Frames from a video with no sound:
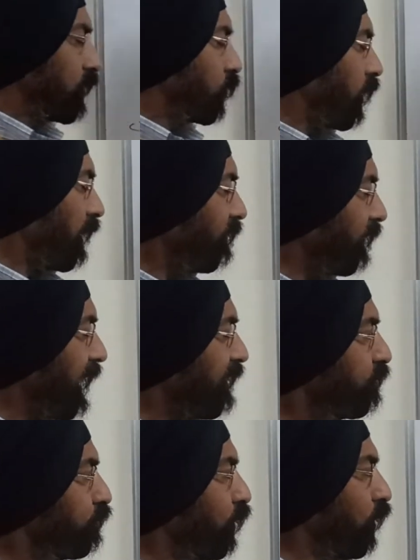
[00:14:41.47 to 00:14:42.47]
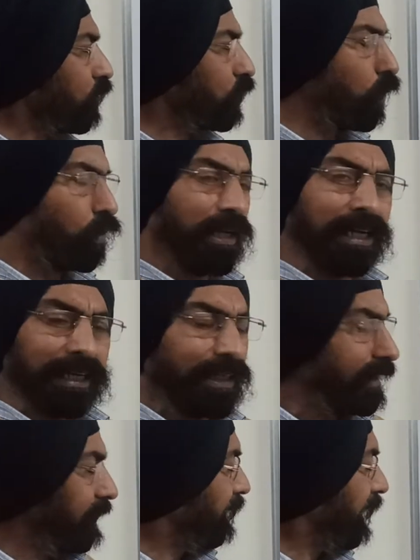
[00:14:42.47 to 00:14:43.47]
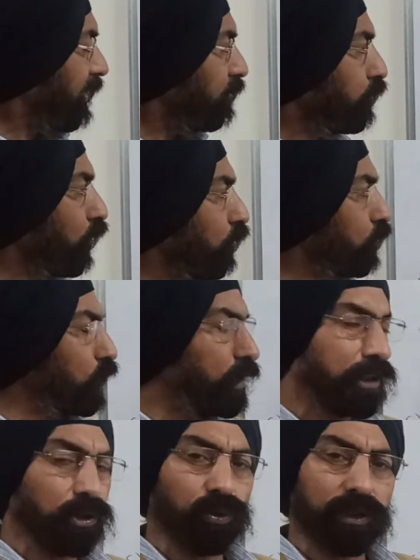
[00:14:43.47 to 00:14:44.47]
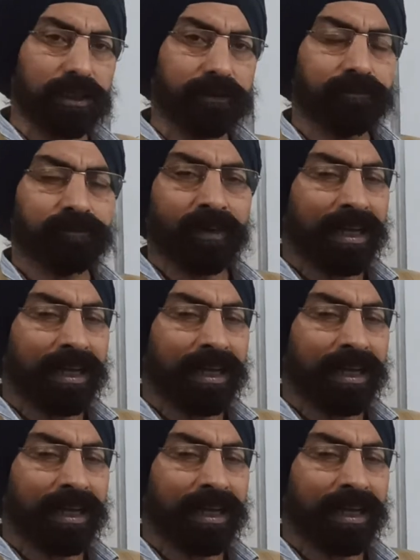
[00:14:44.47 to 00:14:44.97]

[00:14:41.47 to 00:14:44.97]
So if F belongs to E, then F belongs to this union.